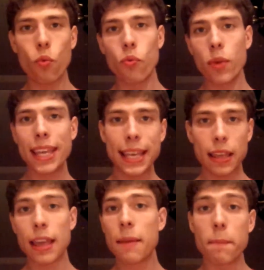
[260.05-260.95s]
we
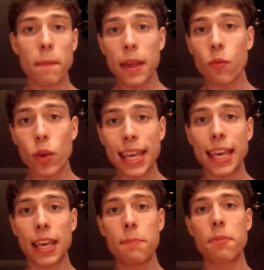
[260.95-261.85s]

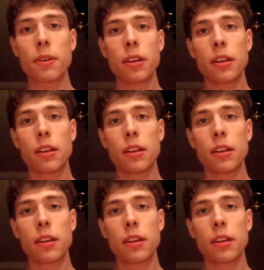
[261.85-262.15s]
keep